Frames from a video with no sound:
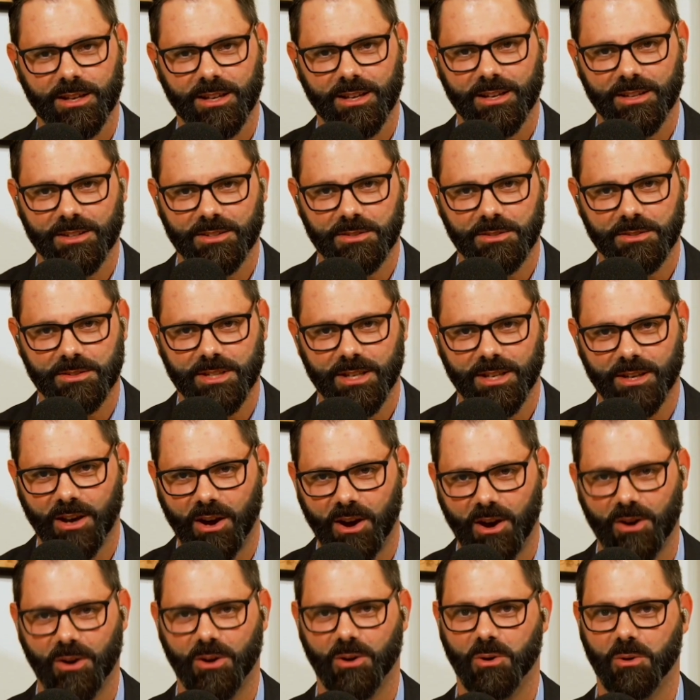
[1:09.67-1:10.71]
is you say,
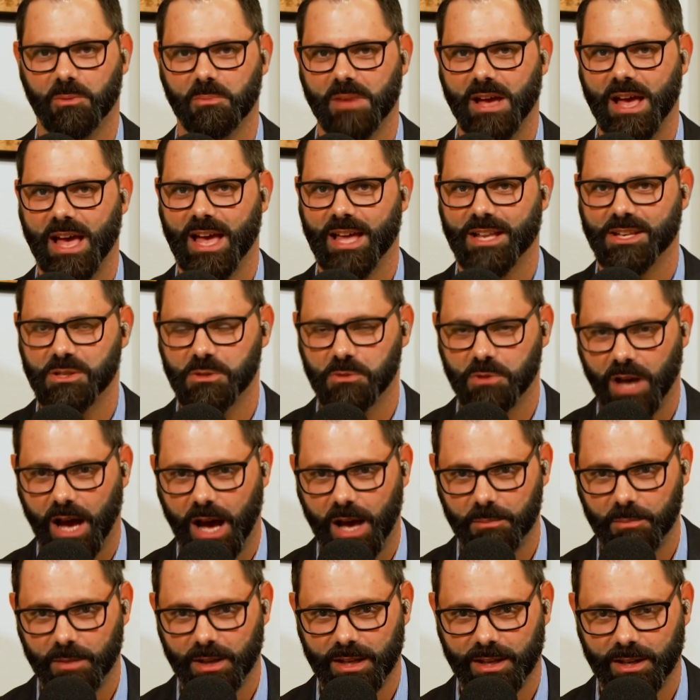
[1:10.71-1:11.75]
oh man, you
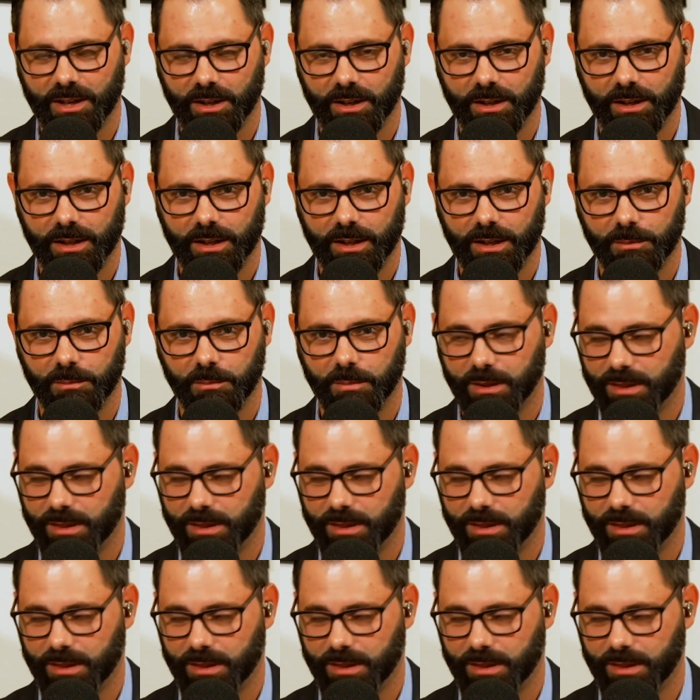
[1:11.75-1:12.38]
got me good,